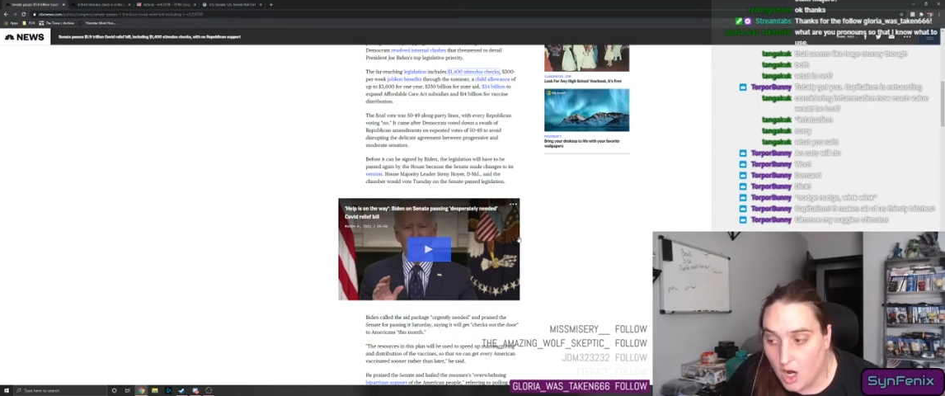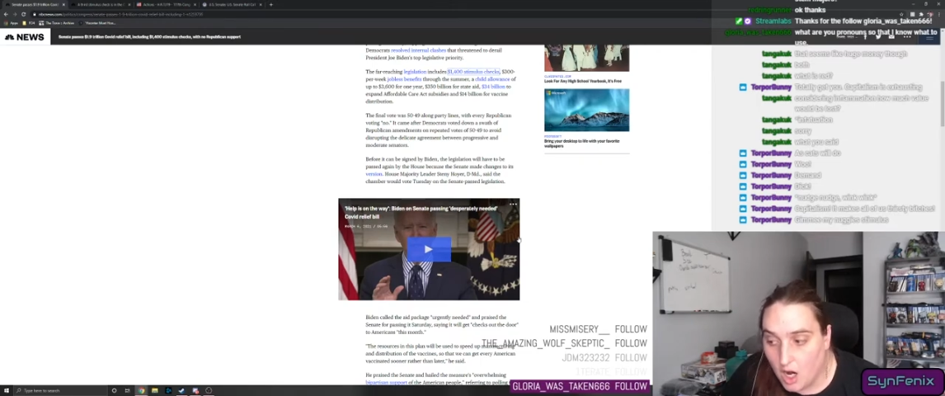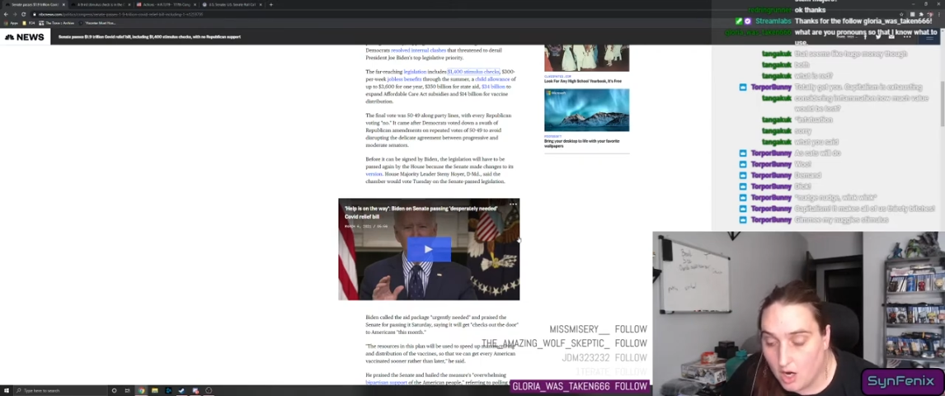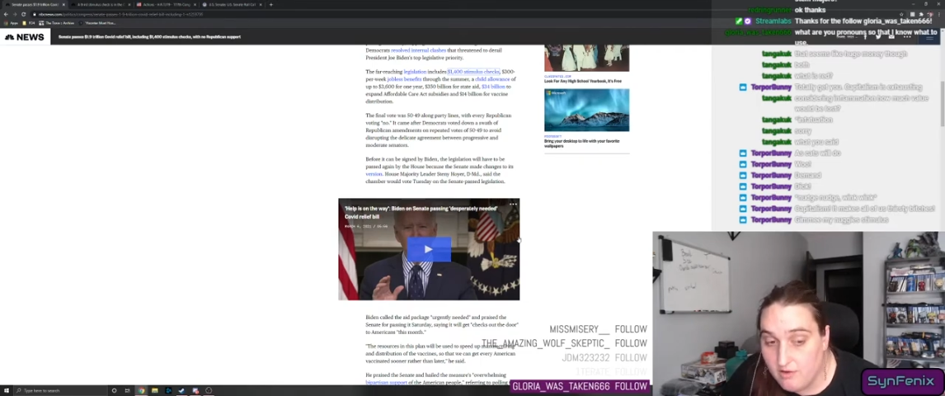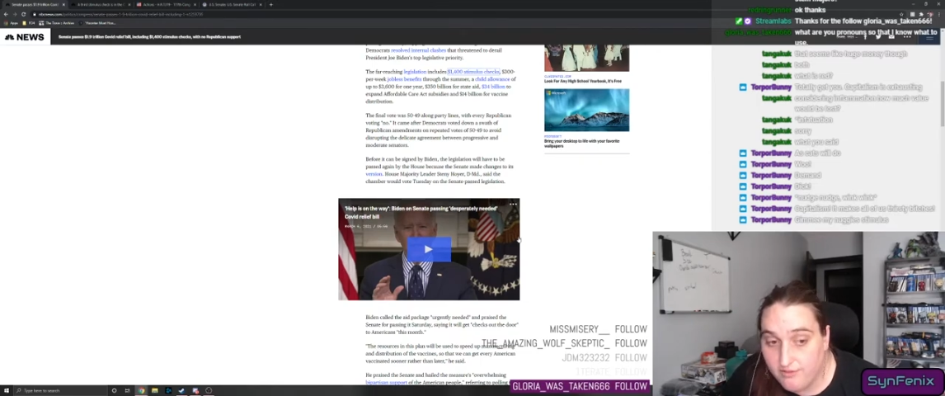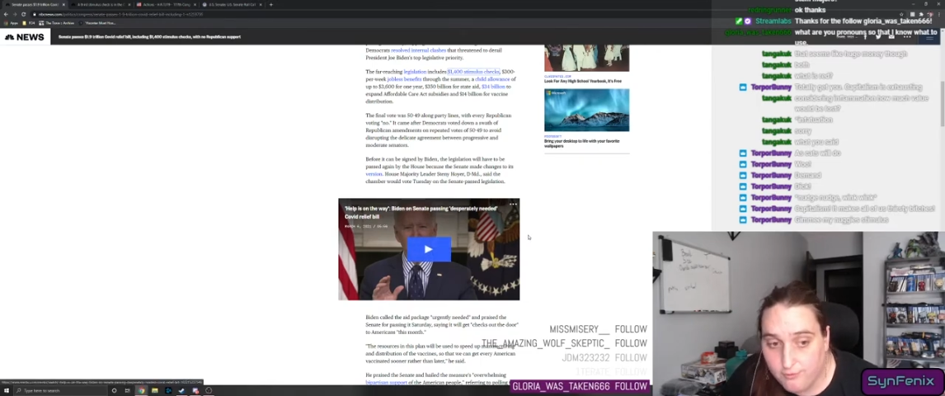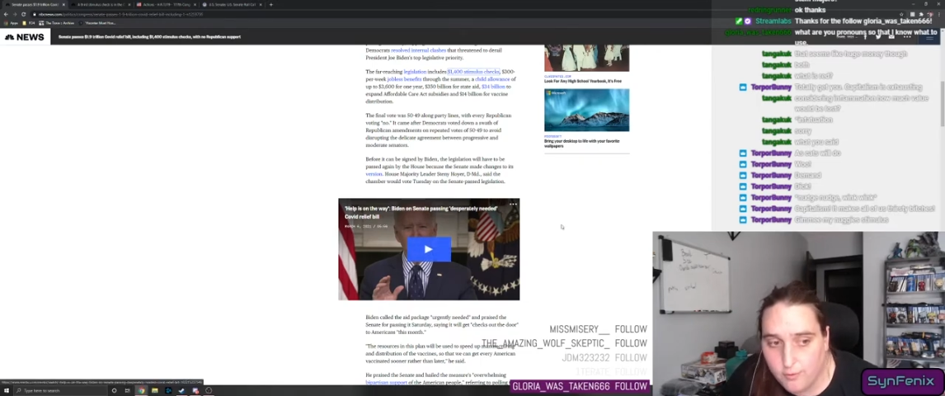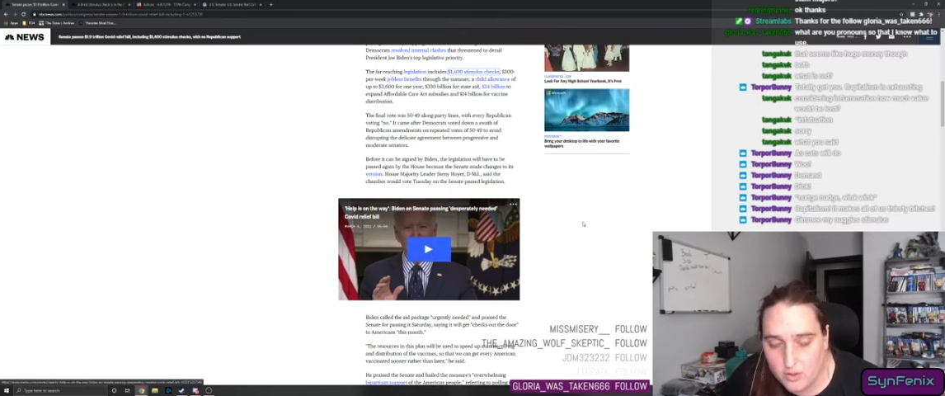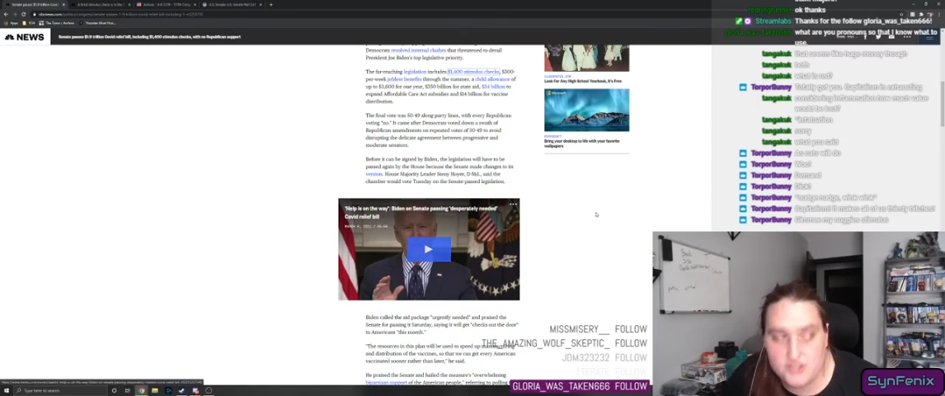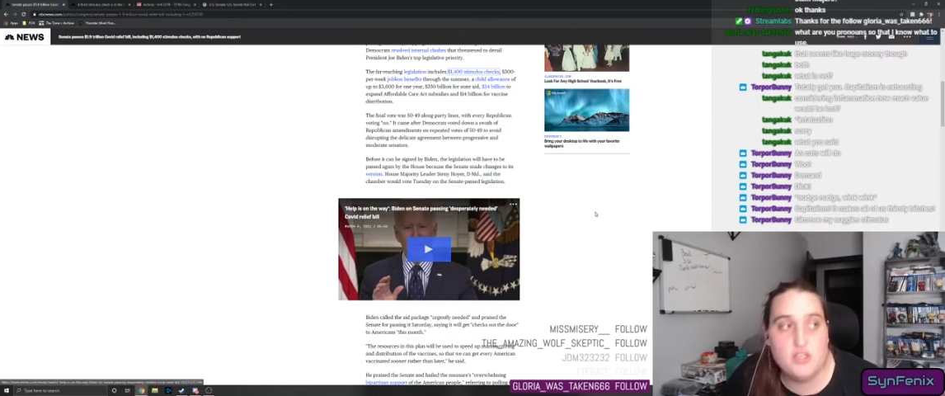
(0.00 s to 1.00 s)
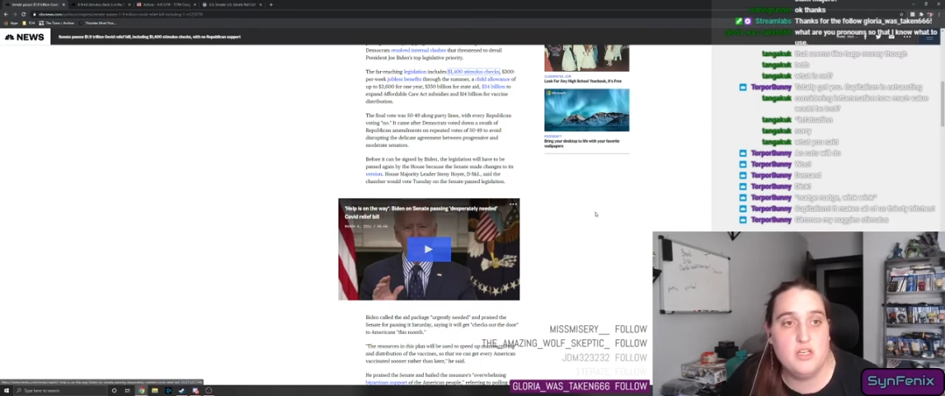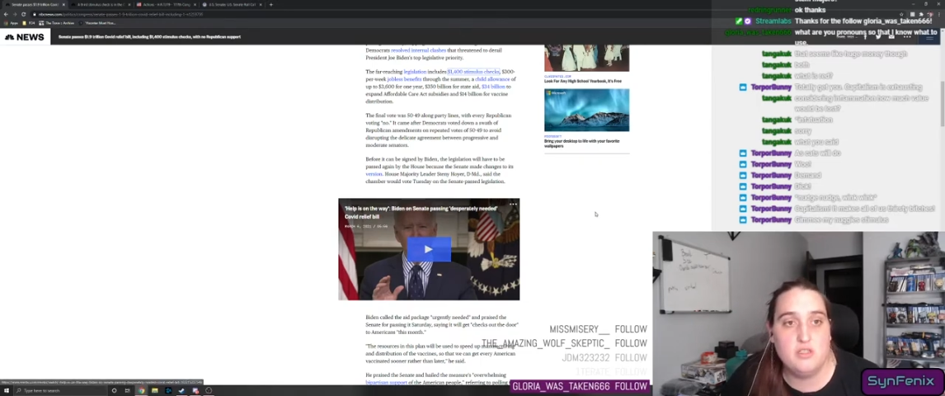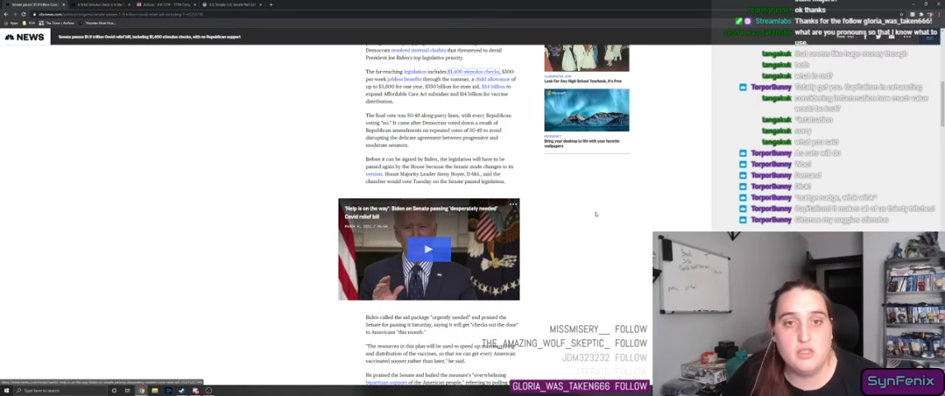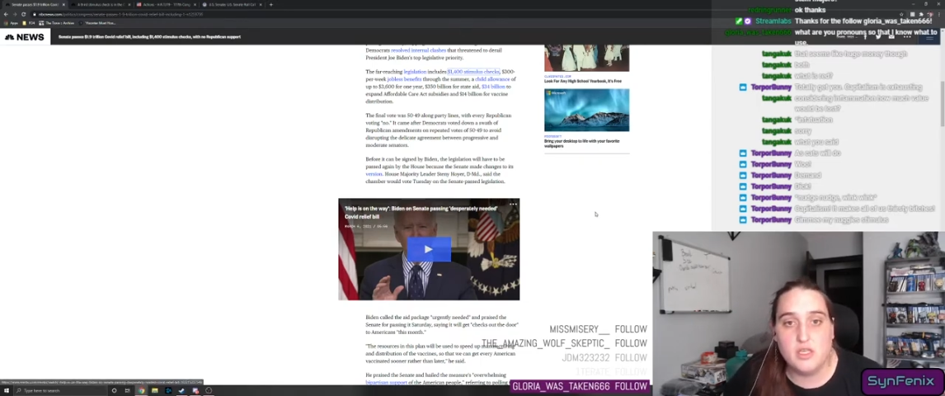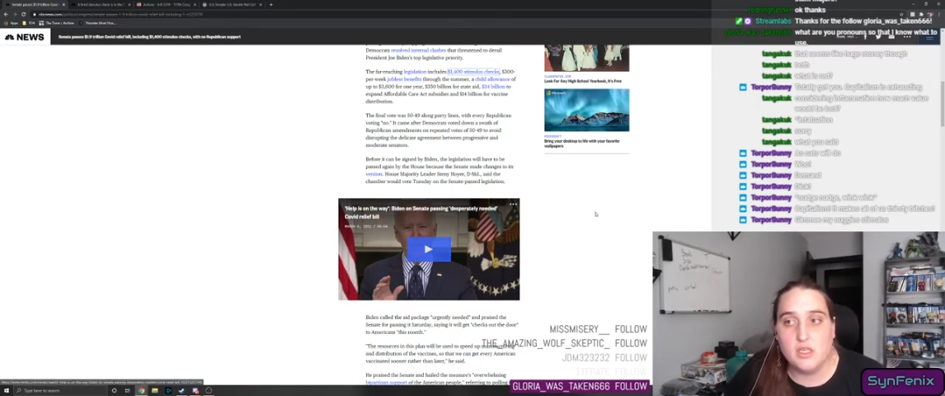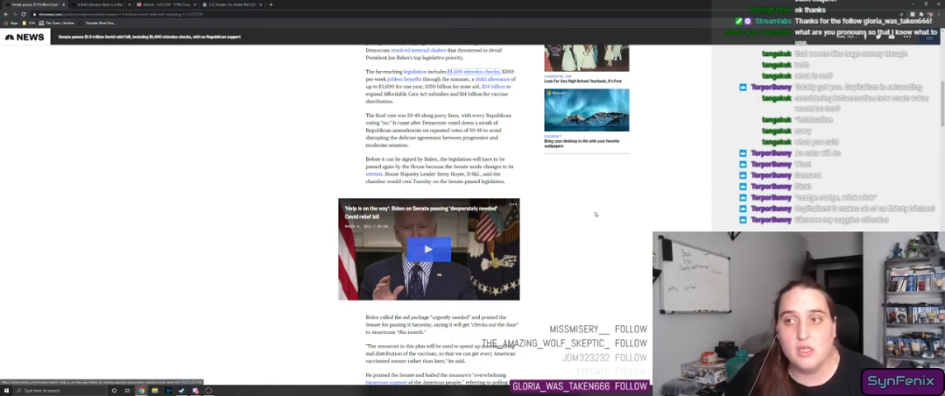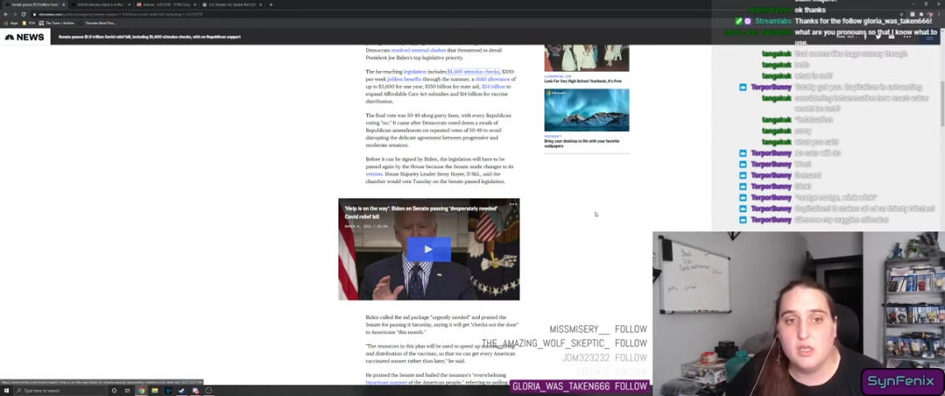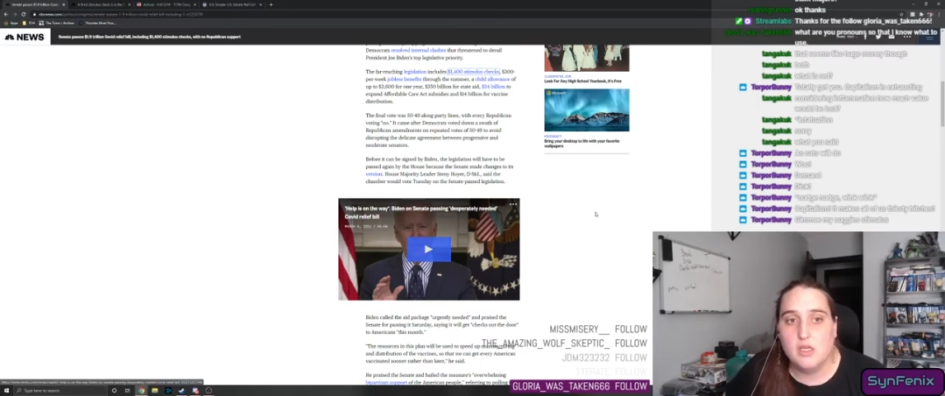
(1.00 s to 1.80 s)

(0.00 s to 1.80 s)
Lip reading: unfortunately